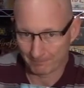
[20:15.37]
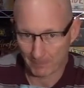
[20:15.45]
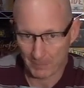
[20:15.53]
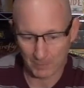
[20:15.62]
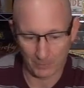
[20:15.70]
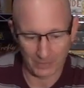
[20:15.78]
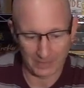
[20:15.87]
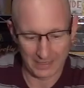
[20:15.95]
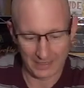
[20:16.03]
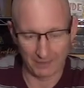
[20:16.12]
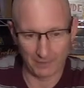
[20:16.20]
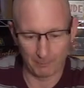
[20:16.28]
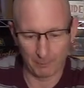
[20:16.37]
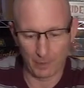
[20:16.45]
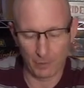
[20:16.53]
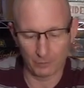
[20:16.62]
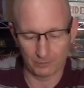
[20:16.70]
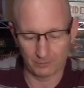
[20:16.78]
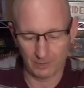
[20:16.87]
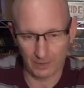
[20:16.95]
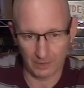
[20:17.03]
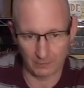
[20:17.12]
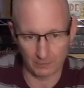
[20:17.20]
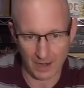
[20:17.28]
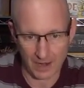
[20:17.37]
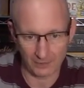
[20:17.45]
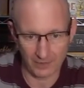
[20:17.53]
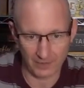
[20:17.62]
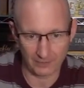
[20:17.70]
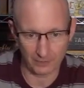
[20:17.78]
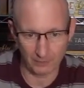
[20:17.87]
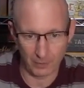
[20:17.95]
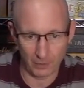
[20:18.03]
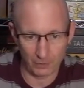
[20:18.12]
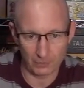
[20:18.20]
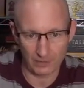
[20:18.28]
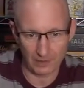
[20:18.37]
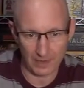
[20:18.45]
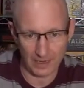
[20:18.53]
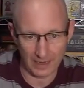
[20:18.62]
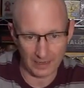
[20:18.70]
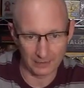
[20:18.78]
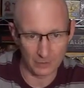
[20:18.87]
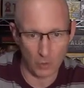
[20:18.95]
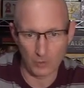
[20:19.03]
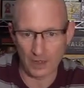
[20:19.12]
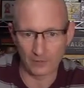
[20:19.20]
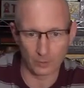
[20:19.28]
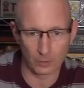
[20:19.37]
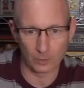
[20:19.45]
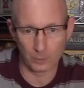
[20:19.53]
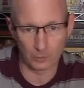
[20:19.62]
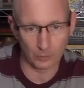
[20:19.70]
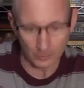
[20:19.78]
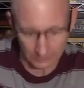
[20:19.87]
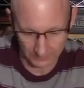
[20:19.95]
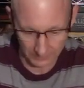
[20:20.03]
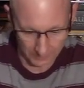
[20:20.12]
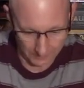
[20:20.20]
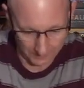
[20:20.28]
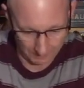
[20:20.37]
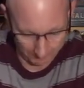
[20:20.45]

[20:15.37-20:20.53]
people can get on a boat and ride around on the boat and go down the whirlpool. So